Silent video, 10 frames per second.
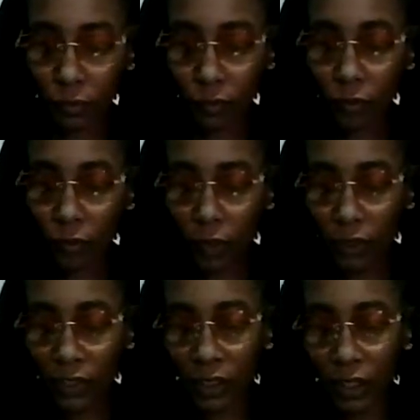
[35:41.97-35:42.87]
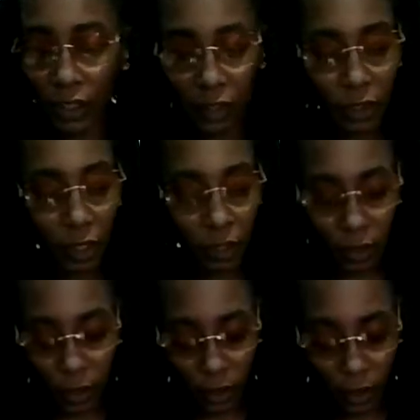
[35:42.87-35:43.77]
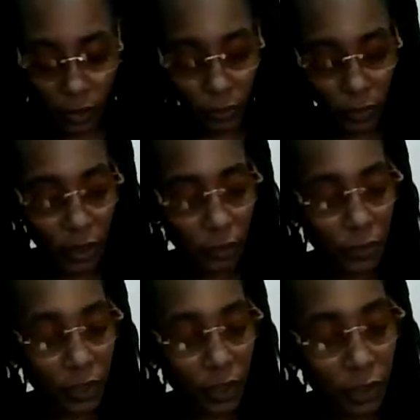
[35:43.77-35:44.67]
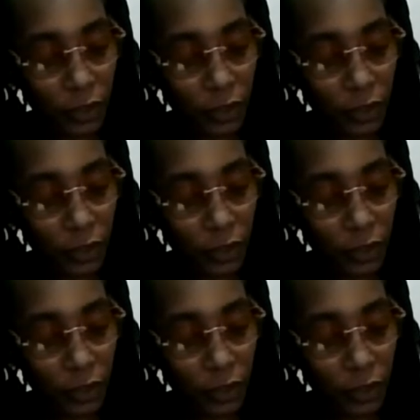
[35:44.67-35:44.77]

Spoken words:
Seeds are deeds. We keep saying it.